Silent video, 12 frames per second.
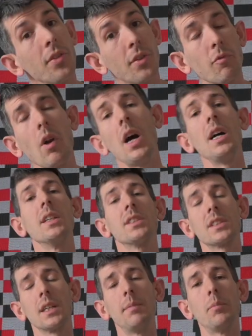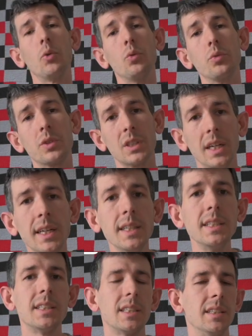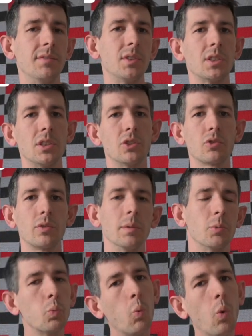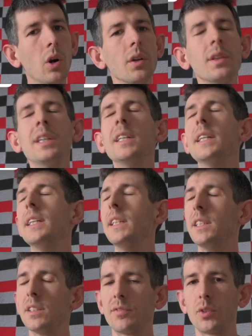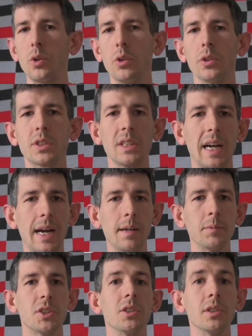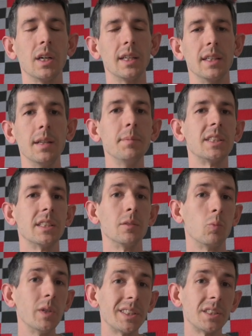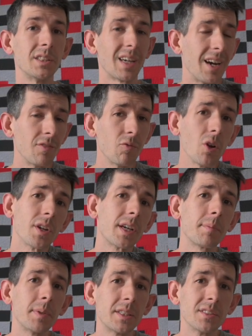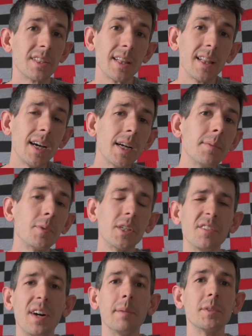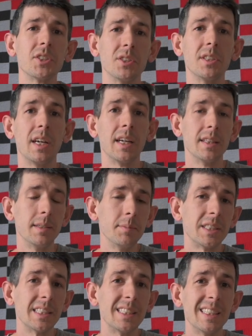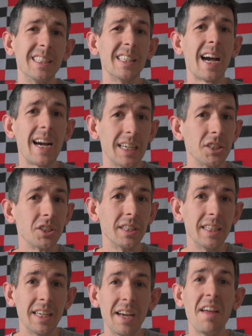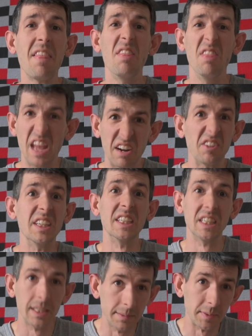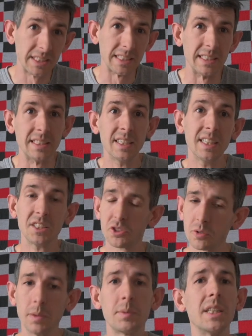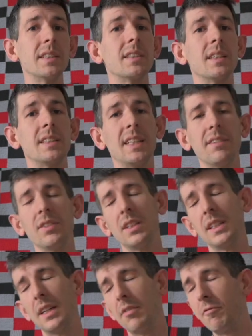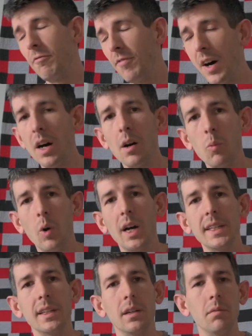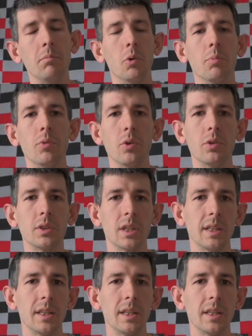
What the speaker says: There are some alternatives to Scribd. One is, of course, Amazon Unlimited, which is ironic because the library of Amazon Unlimited is actually very limited. Scribd has definitely a far wider and more broad